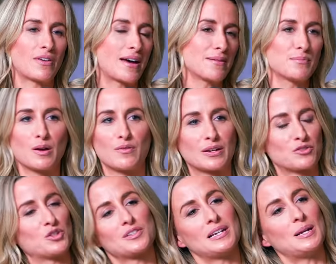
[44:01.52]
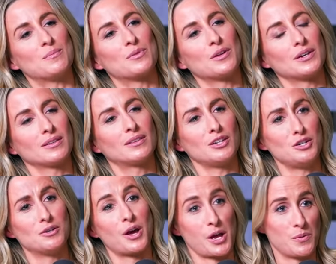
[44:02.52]
that bit of extra sleep that that
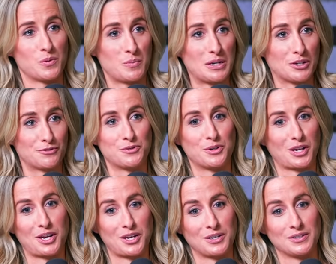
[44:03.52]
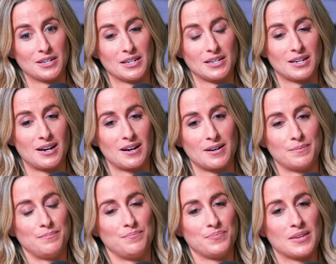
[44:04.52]
you know would be good for you. Mm.
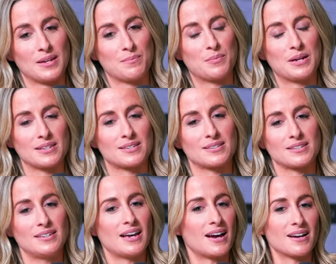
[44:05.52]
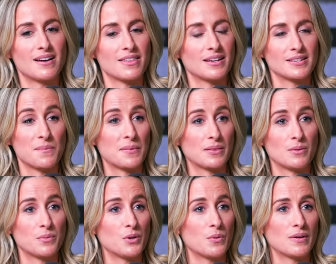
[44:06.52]
Um, but it's yeah, I think it's something
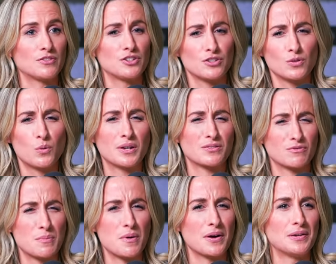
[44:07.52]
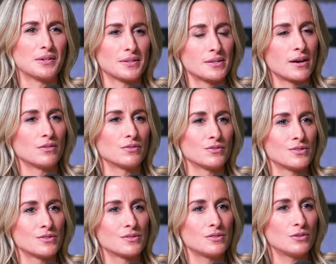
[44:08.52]
that we all have to just always remind
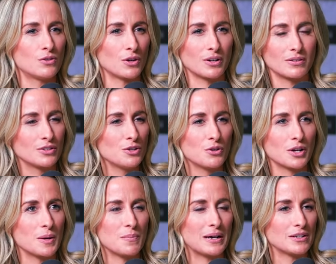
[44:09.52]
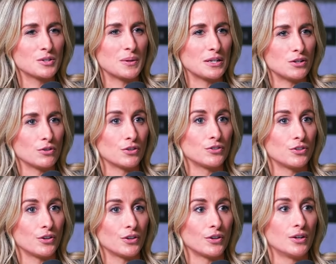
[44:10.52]
ourselves. You gotta you gotta come back to it, and you got
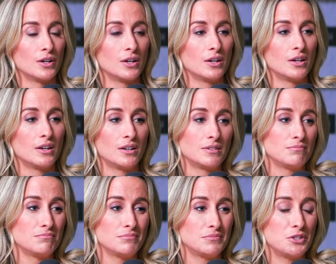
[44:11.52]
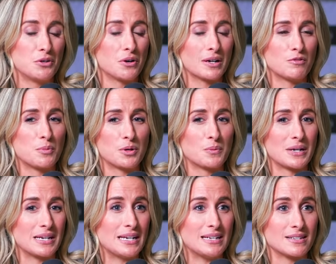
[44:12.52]
to you got to give your body what
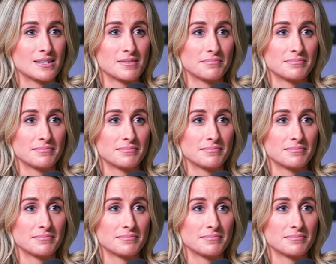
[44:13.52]
it needs.